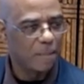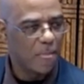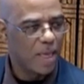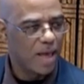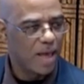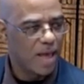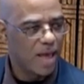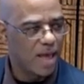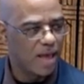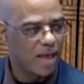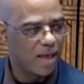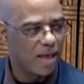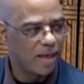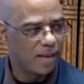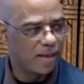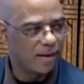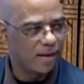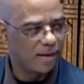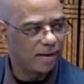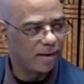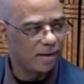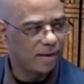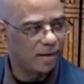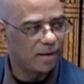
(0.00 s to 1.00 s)
and
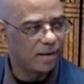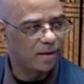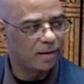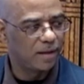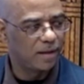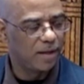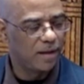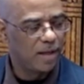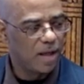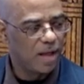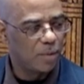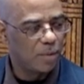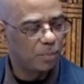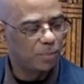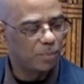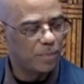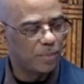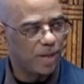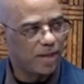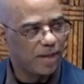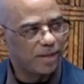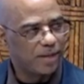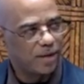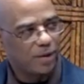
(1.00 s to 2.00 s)

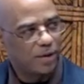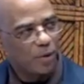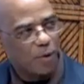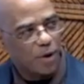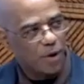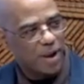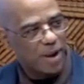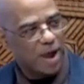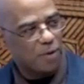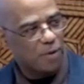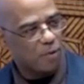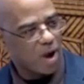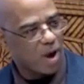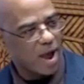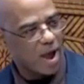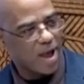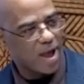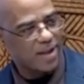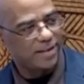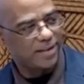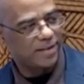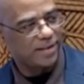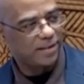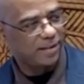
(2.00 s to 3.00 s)
on our
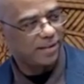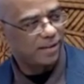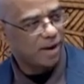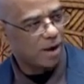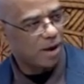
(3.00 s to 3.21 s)
ride up